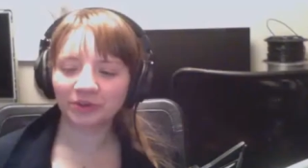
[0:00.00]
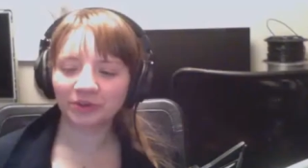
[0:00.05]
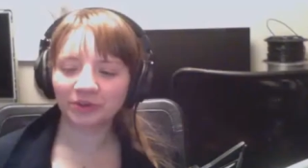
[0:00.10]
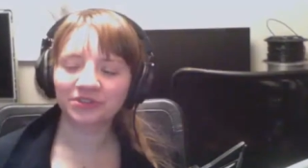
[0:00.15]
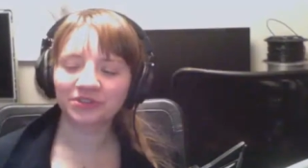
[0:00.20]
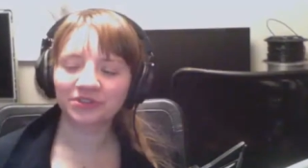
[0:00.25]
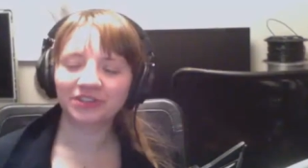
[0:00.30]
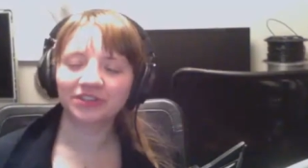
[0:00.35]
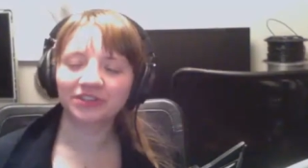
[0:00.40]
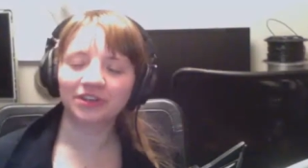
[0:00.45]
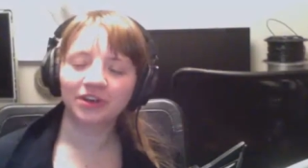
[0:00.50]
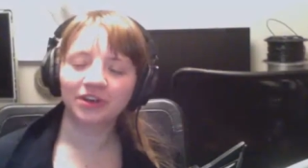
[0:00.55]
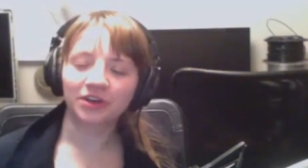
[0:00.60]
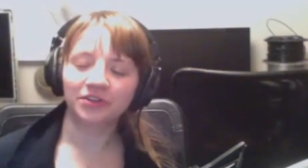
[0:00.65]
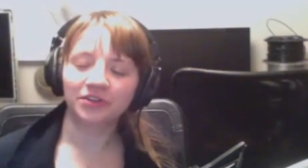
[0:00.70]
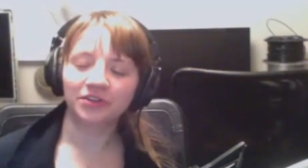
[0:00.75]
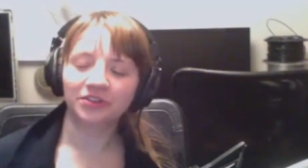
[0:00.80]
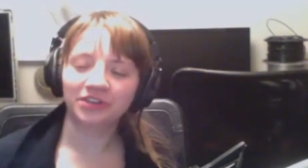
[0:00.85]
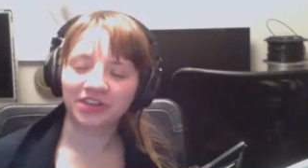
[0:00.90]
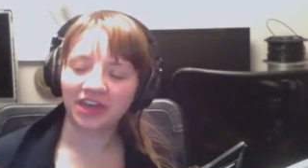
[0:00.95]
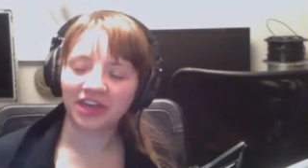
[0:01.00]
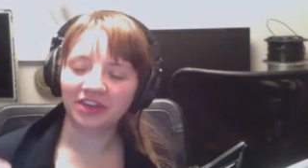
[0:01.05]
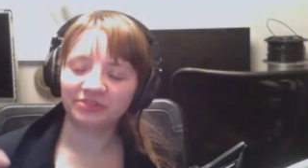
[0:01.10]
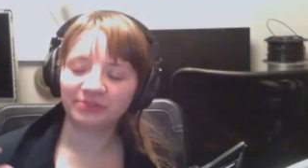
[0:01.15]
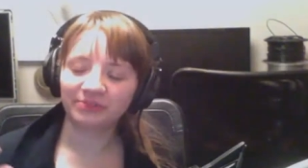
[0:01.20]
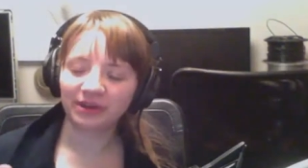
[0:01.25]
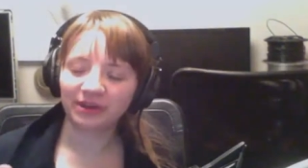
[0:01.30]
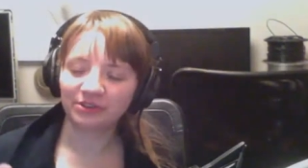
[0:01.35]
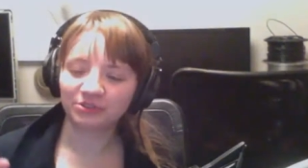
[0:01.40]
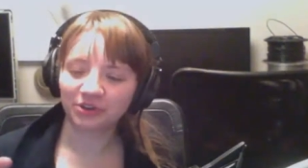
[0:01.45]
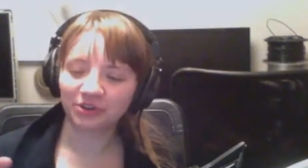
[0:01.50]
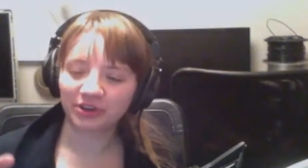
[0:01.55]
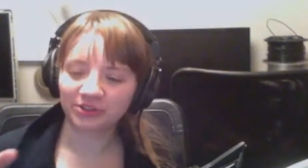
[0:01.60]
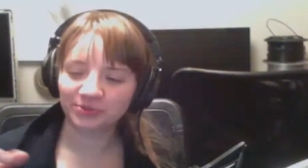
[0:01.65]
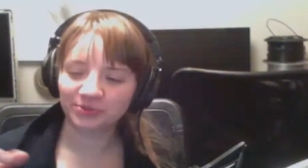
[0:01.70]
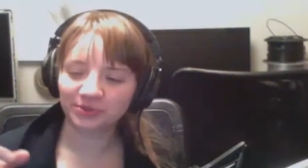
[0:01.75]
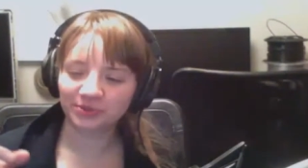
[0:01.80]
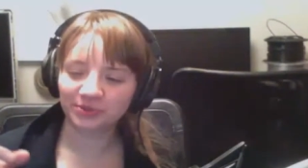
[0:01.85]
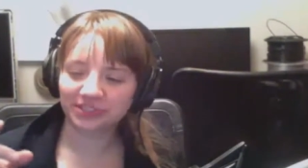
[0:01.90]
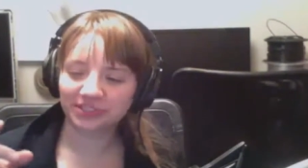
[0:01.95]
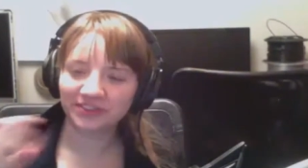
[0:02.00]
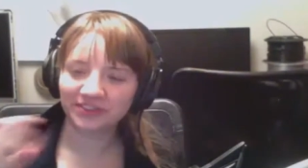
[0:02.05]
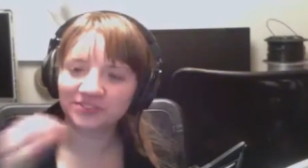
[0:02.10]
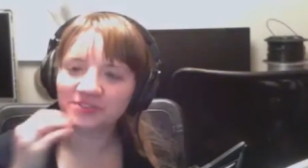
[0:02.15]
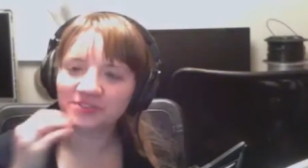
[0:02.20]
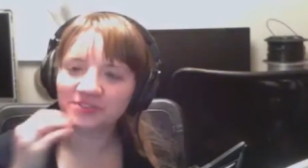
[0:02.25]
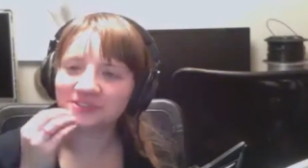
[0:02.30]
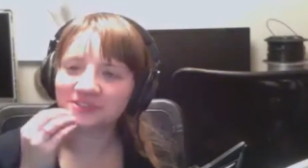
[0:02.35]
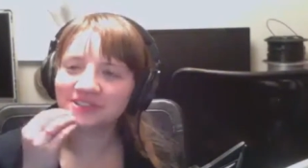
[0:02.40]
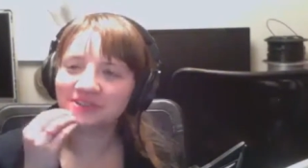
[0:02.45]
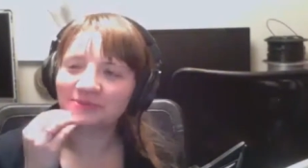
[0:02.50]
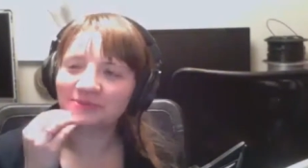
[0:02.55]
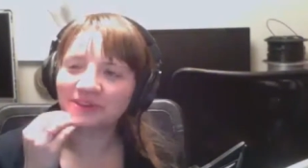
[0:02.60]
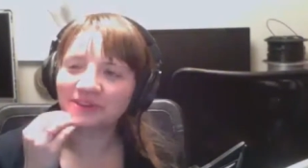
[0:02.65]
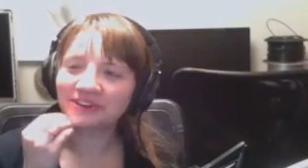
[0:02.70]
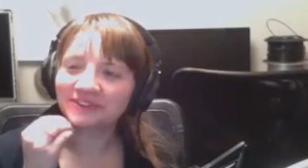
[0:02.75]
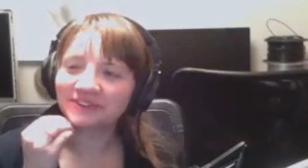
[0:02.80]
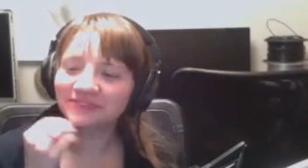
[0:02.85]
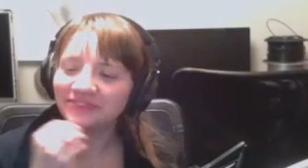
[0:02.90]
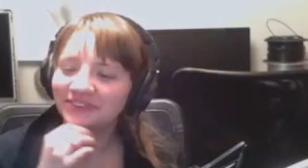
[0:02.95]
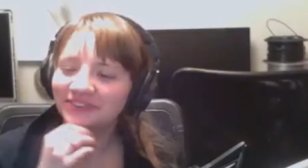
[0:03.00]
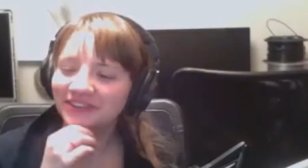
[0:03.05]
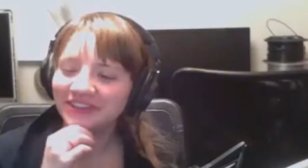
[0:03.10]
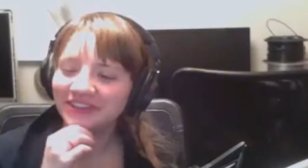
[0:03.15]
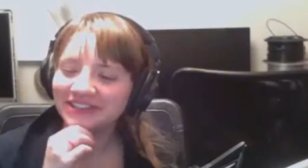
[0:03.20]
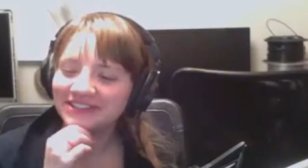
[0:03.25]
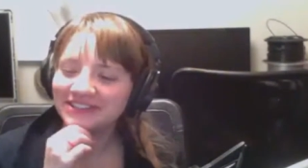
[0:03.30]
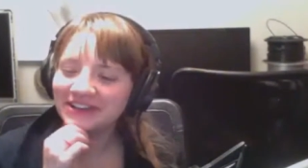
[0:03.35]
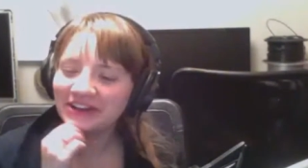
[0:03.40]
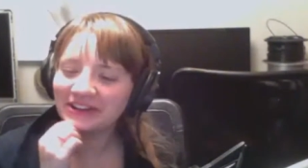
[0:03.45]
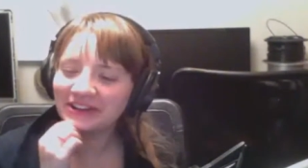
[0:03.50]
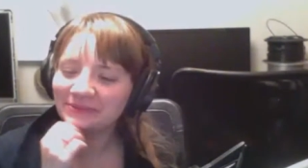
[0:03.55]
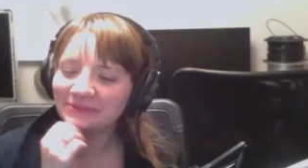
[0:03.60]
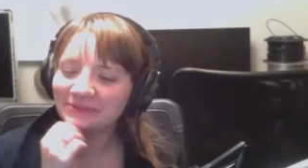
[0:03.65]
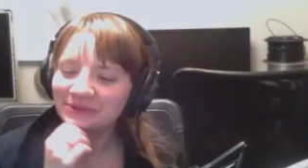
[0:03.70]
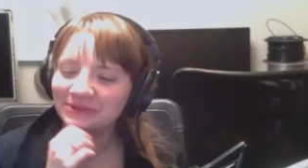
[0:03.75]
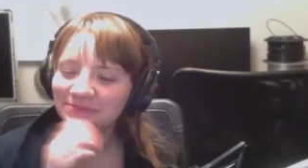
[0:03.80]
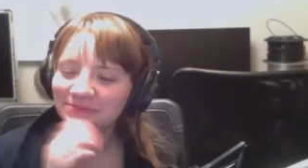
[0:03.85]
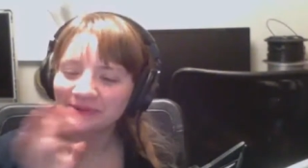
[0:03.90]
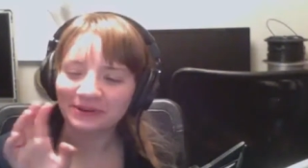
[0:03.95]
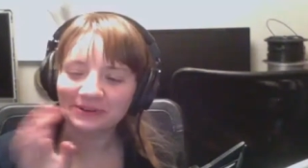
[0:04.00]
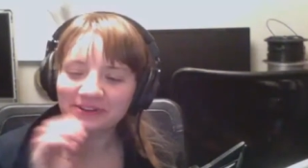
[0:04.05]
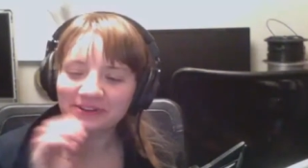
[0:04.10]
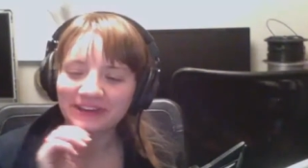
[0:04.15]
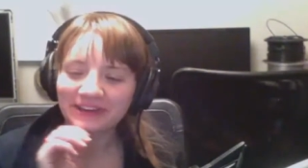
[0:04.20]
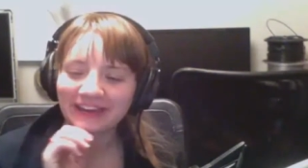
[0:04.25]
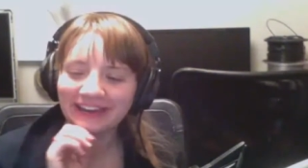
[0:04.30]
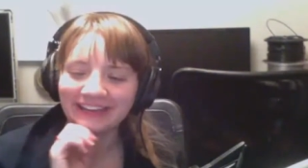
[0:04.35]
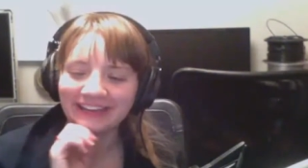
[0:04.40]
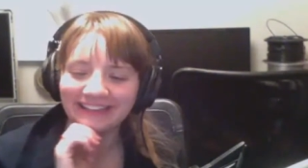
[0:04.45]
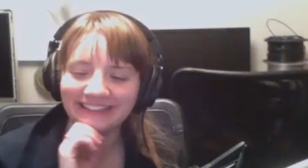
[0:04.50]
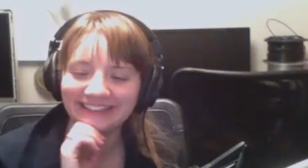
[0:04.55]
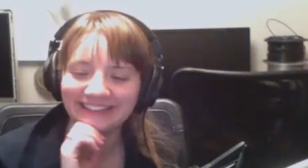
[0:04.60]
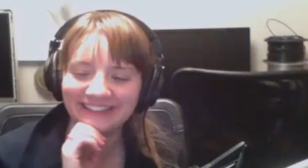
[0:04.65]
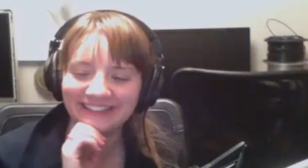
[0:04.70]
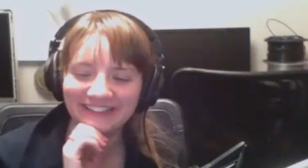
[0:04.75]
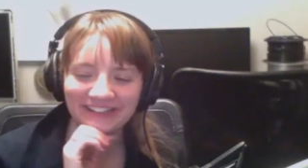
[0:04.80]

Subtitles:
like the caveman drawings with the dinosaurs, and I'm like, no, that's Hollywood, but okay, sure.